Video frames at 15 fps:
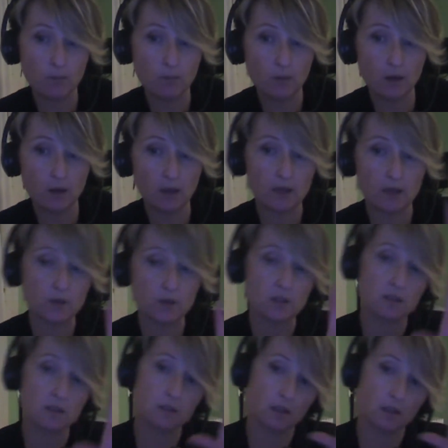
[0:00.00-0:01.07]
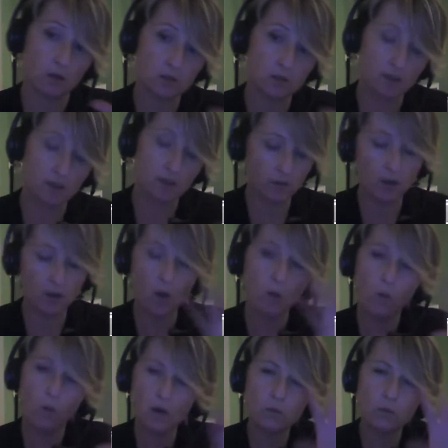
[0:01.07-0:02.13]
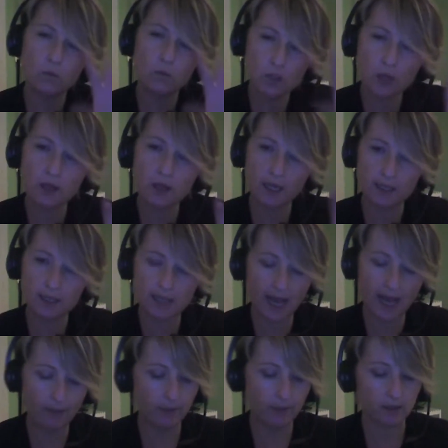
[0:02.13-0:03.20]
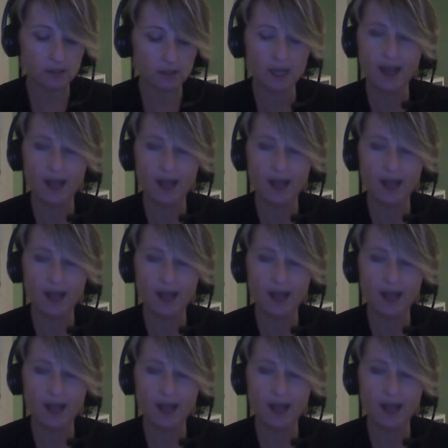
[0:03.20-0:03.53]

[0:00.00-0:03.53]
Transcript: Is, you know, what do you think has happened?